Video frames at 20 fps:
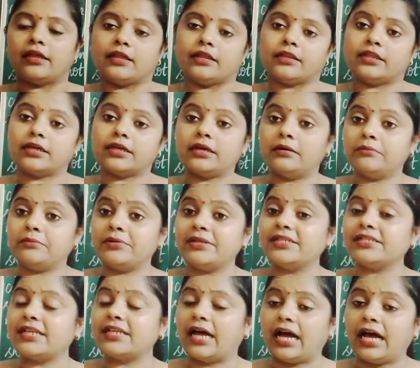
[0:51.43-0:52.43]
The company is
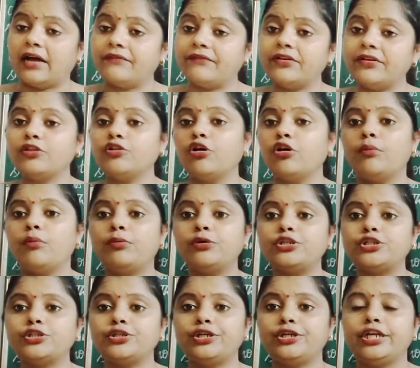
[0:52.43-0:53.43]
having the
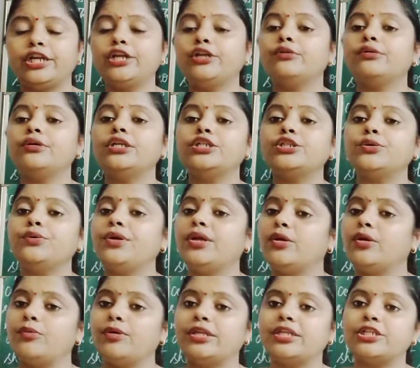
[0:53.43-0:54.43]
opportunity to issue
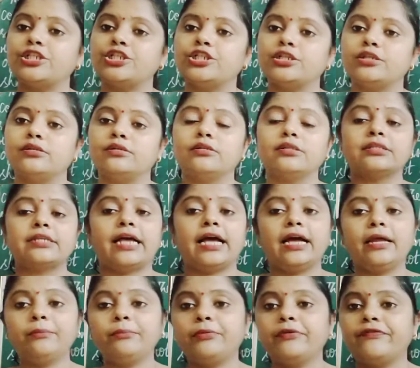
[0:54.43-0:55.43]
equity shares
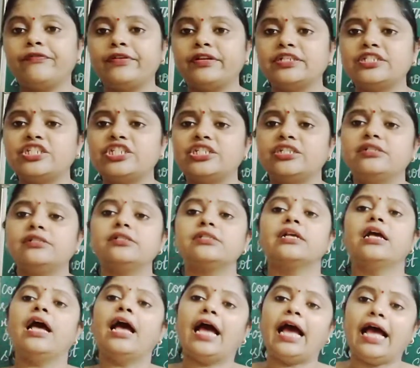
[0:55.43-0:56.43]
and preference shares,
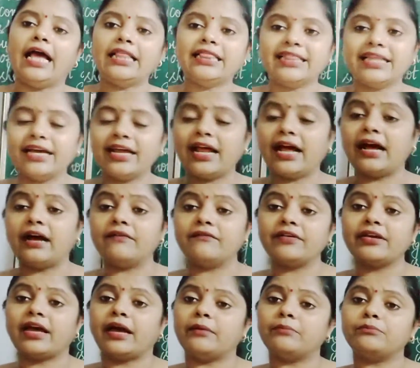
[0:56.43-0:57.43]
and they are having
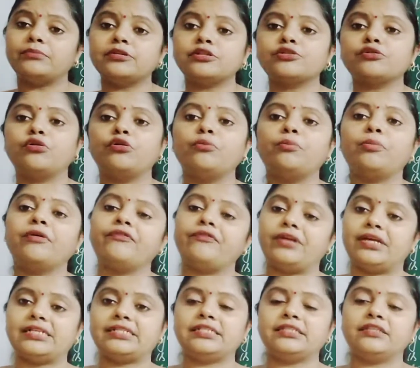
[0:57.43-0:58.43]
ample scope of
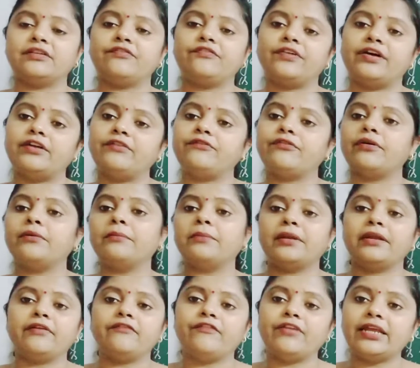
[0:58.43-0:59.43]
raising the fund from
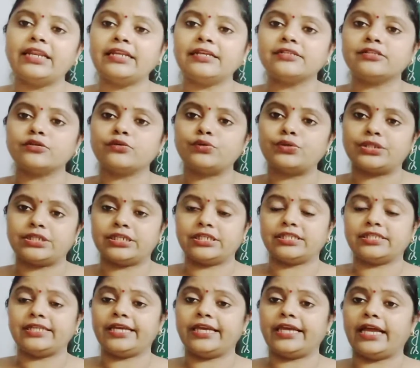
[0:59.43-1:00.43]
various sources.
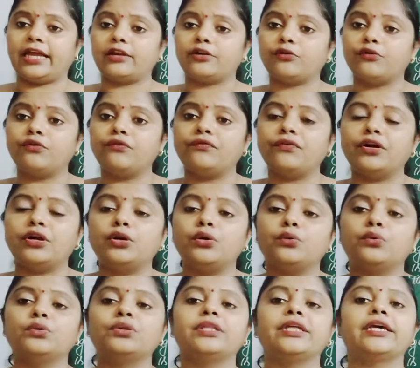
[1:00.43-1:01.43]
They can go for
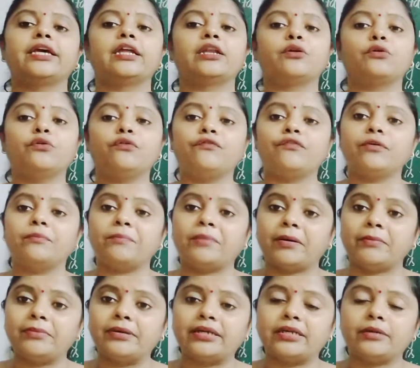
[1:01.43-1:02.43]
loan, they can go for
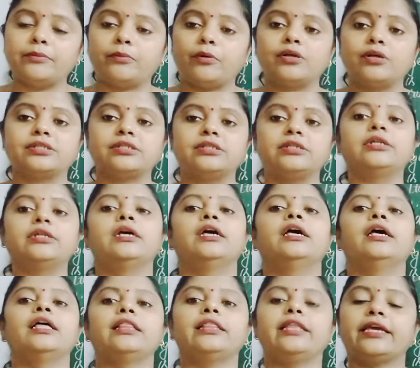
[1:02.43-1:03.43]
public deposit,
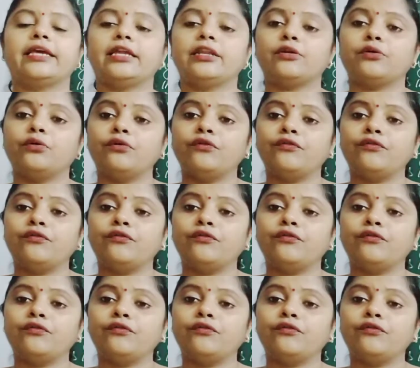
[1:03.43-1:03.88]
they can go